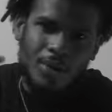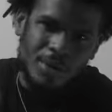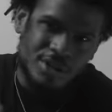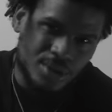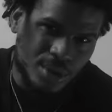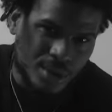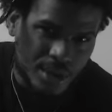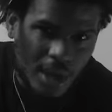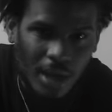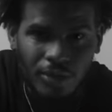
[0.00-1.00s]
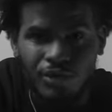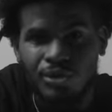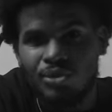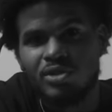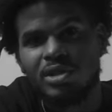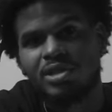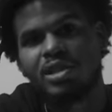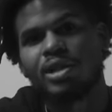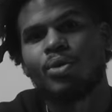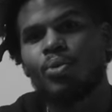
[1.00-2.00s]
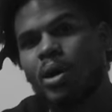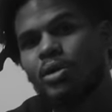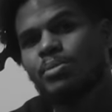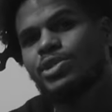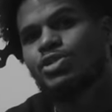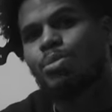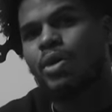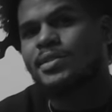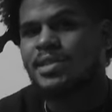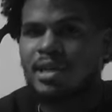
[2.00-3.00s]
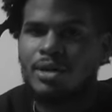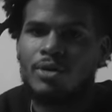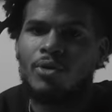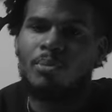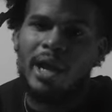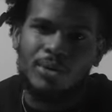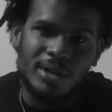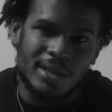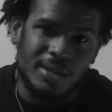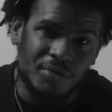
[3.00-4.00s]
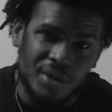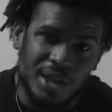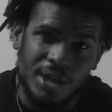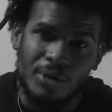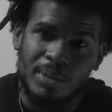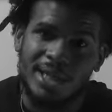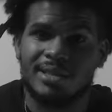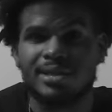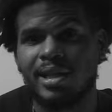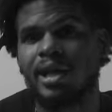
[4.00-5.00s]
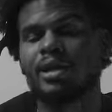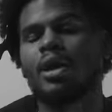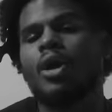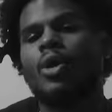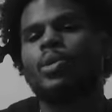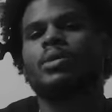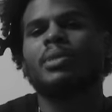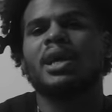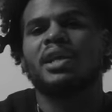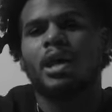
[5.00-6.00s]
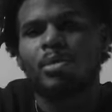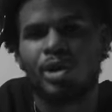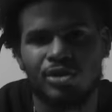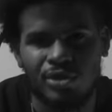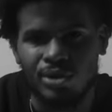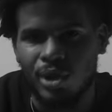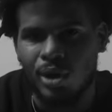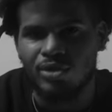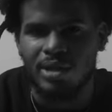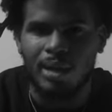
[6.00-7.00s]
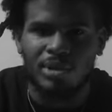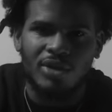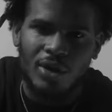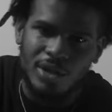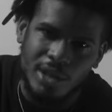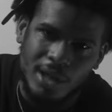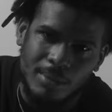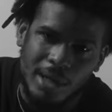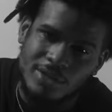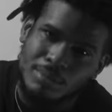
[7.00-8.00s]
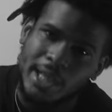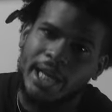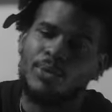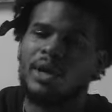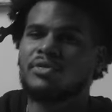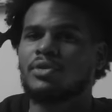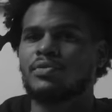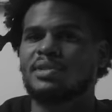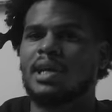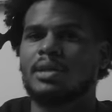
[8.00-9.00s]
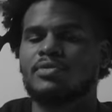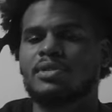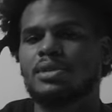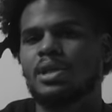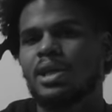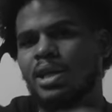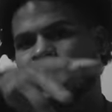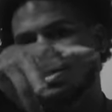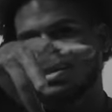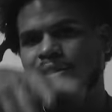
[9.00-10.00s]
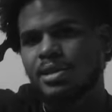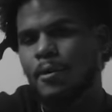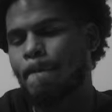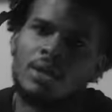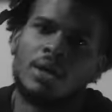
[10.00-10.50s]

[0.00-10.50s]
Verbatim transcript: What's going on, y'all? If you're new to the channel, welcome. It's your boy Tell, back with another video, man. And today, we're gonna be at Cam Kirk Studios, and I'll be talking to y'all about some black and white film photography. Let's get it.